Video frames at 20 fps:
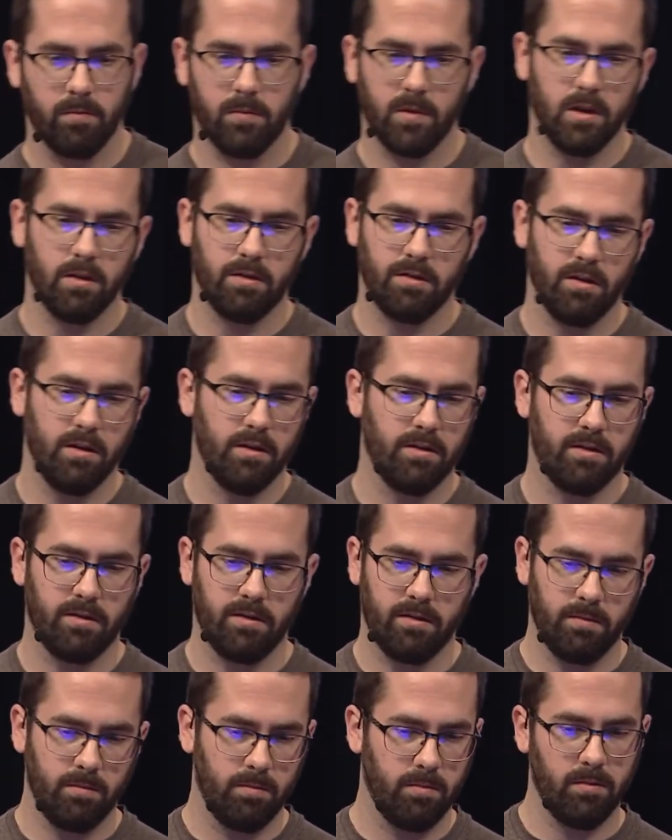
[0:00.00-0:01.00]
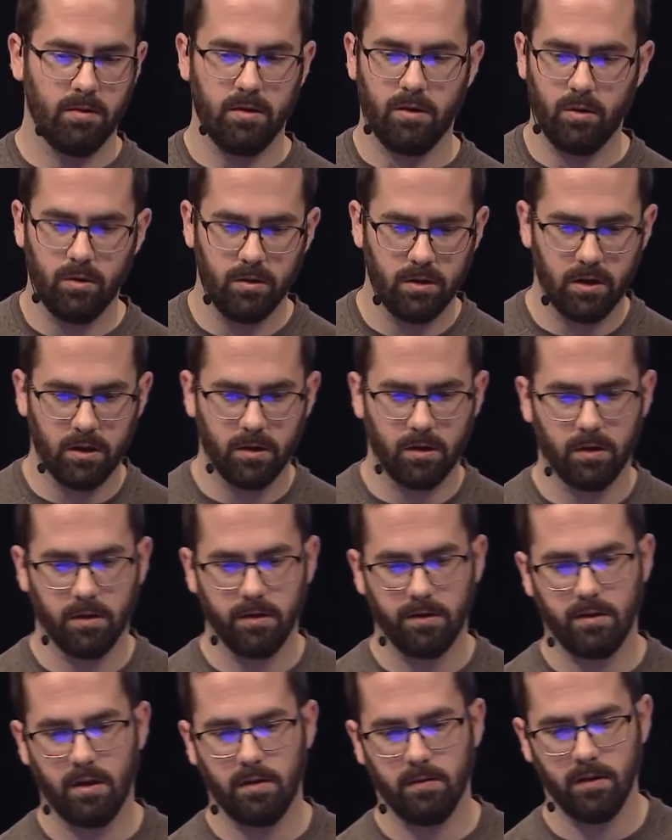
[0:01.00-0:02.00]
It's old logo,
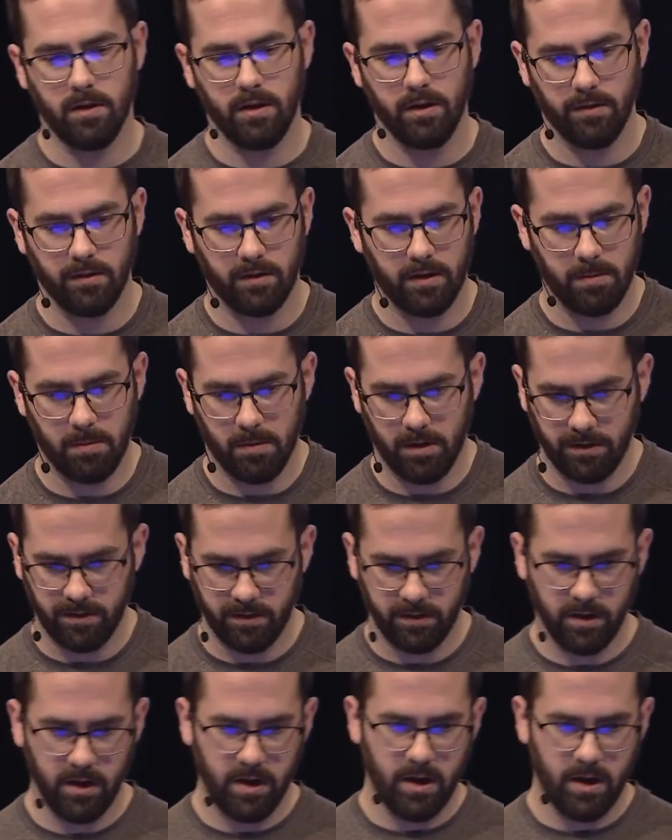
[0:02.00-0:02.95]
it's not really used that much.